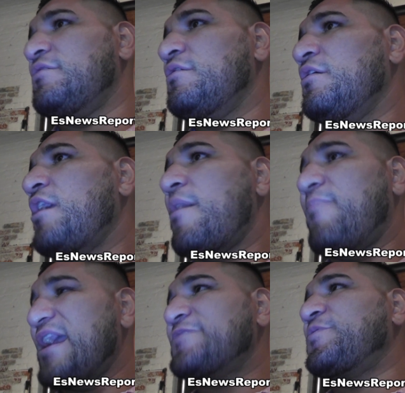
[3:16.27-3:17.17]

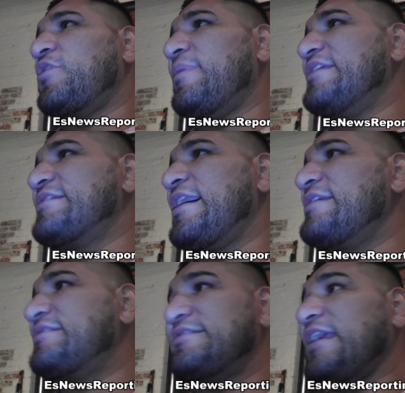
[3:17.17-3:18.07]
And Banks put him in his
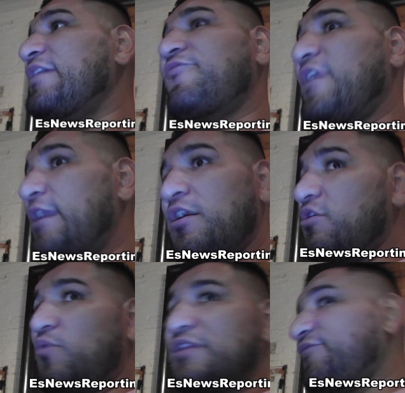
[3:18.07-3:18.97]
ass. The second fight, I
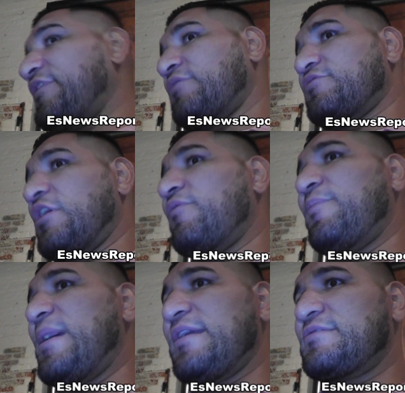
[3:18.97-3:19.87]
don't know what the fuck was wrong
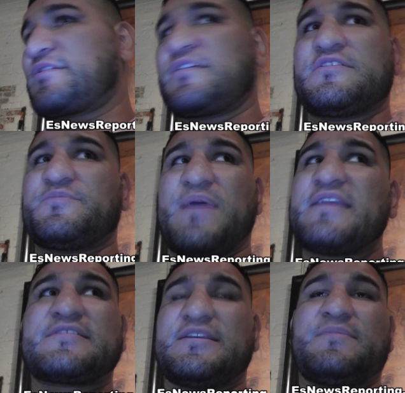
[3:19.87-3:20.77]
with Banks, because
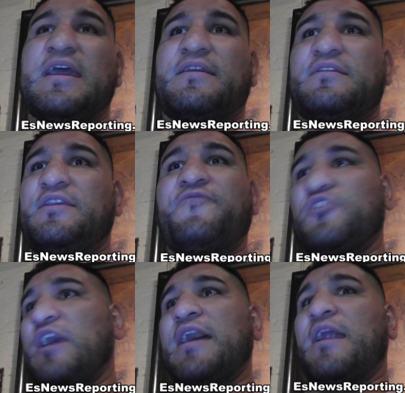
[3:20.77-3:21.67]
Banks seemed like he
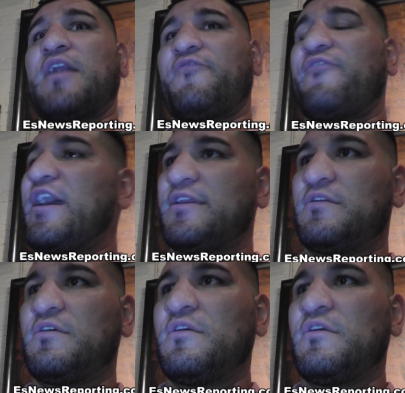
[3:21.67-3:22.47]
forgot how to fight.